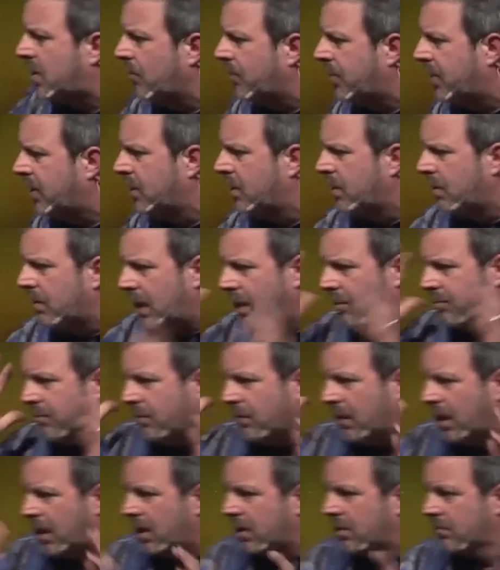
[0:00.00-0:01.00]
a computer.
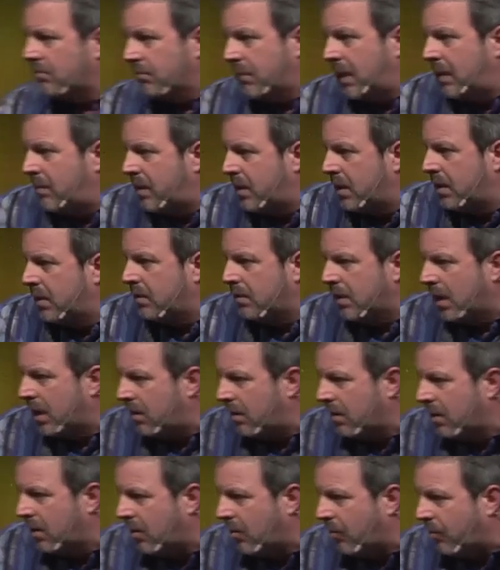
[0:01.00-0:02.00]
I, maybe they do. I
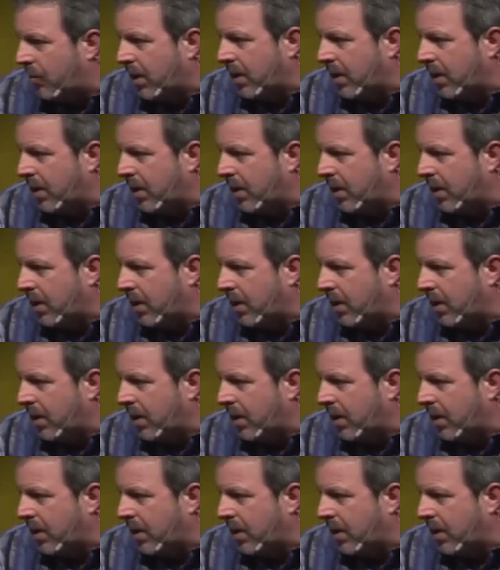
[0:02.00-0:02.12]
don't know.